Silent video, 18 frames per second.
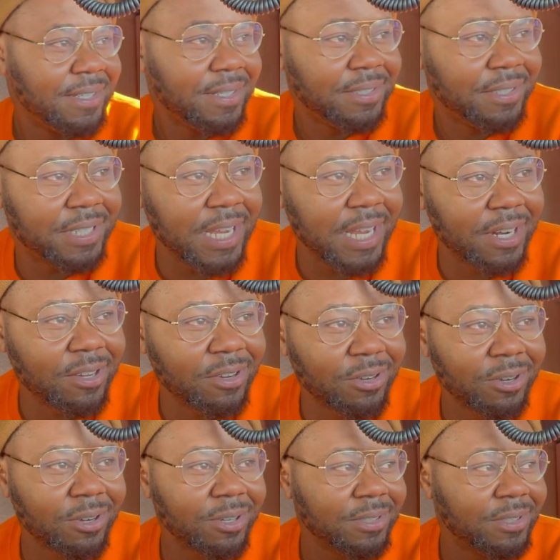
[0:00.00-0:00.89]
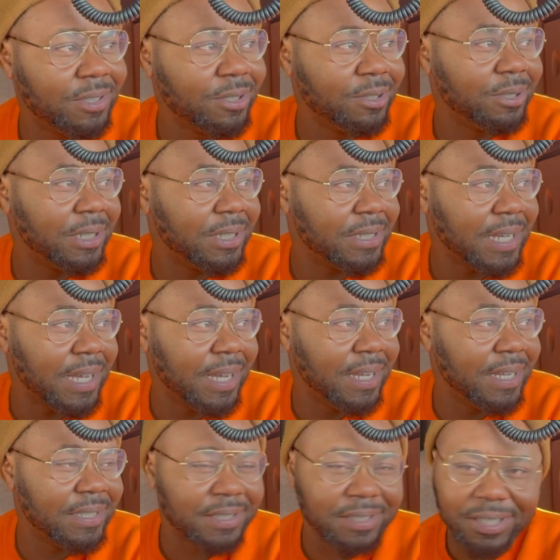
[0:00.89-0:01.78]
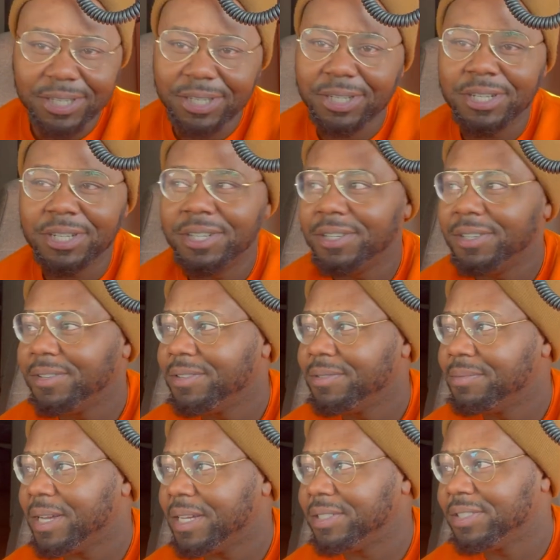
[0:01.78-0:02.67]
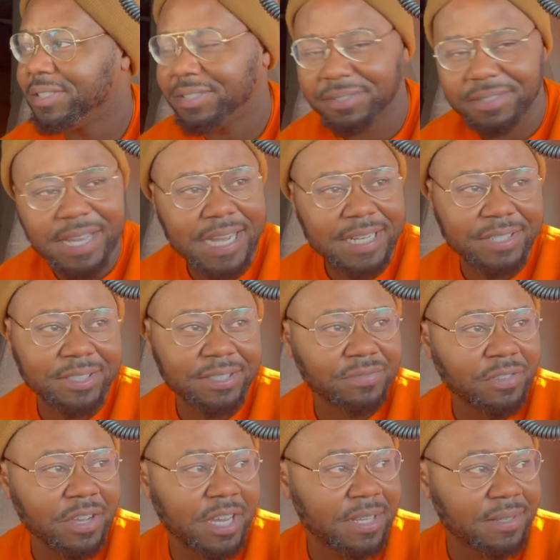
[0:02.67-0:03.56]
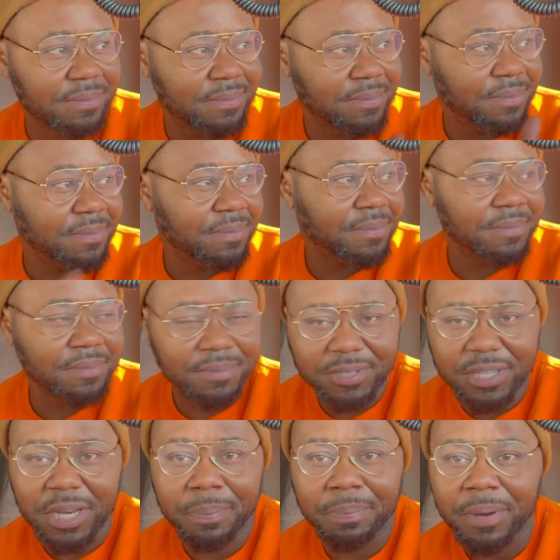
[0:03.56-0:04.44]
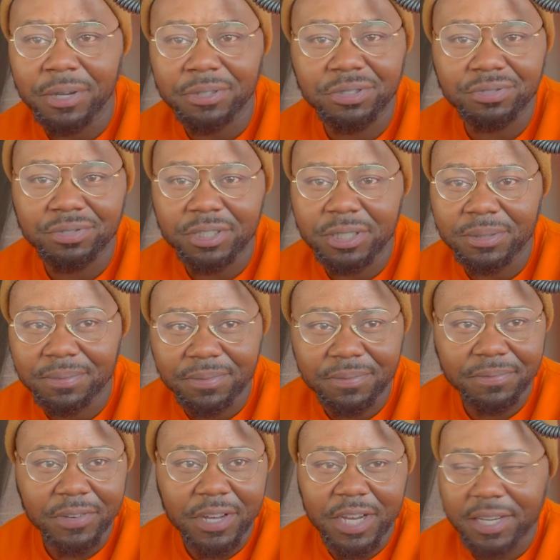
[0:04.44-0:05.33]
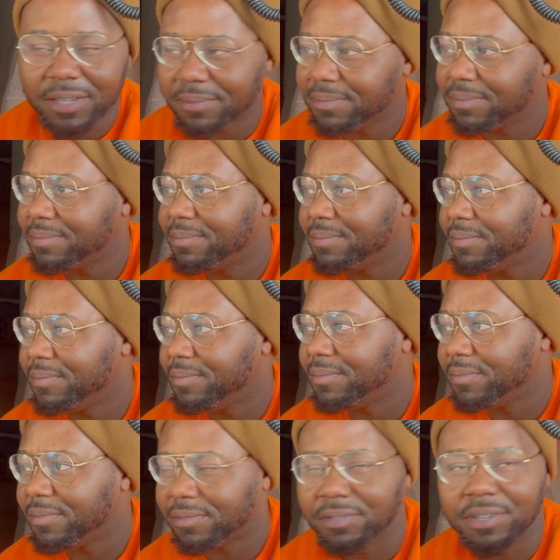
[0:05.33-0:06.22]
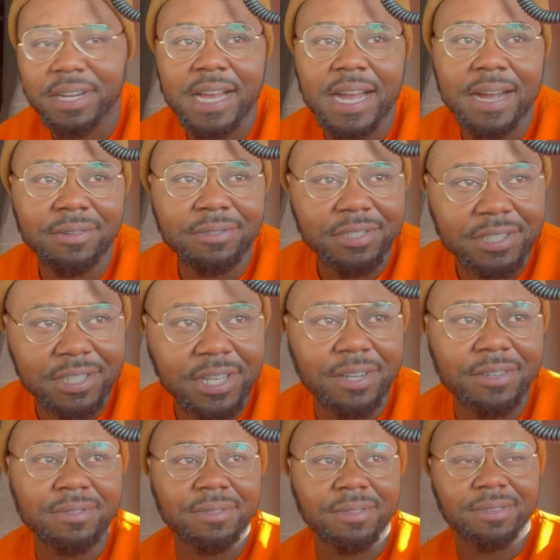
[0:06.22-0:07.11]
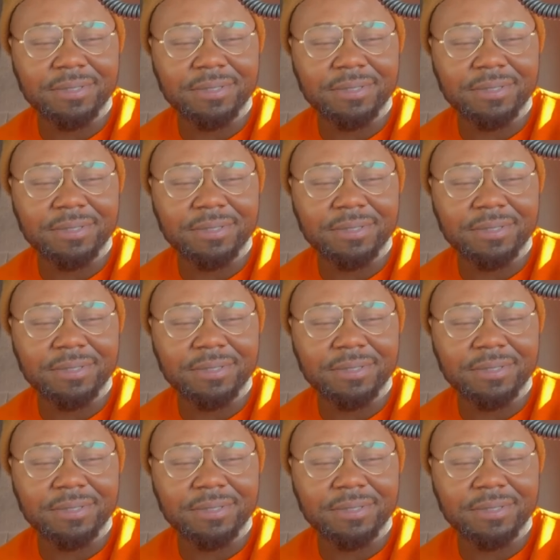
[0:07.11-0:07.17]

Checked the oil too. It's good. I just fucking did a post trip fucking 3 hours ago.